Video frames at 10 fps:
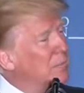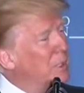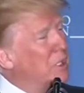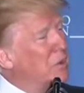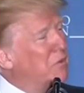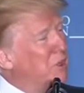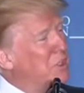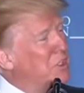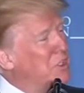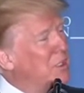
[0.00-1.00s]
Big
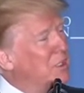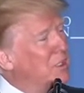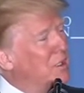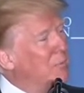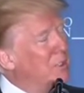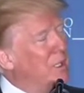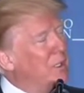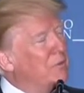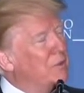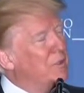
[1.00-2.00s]
difference. Big
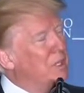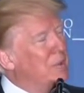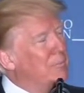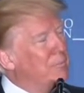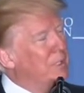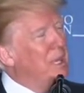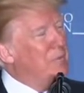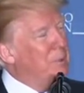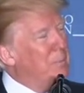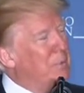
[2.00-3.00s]
difference, yep. A lot
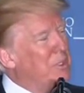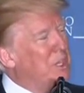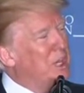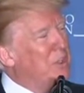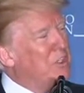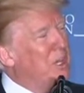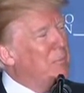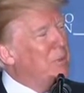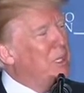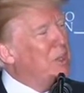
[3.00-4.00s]
of people are saying the
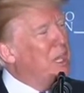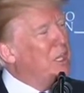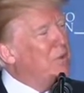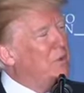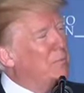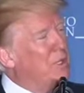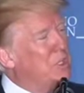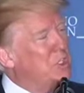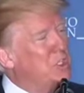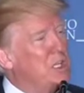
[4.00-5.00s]
same thing. Thank you very
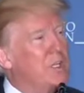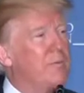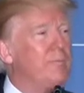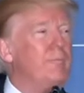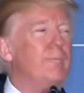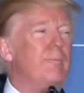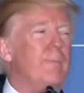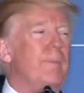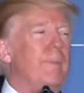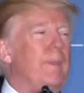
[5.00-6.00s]
much, Jeanette.
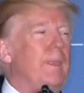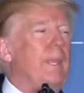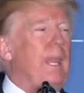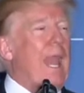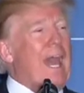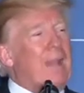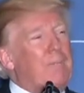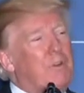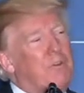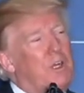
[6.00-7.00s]

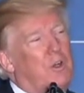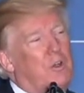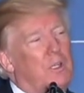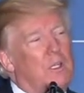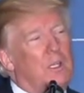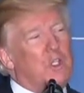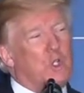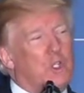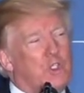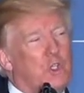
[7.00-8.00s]
Adam Devone is
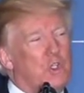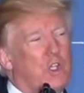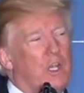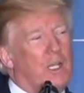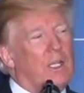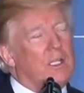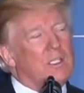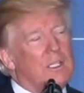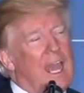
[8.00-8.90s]
also joining us.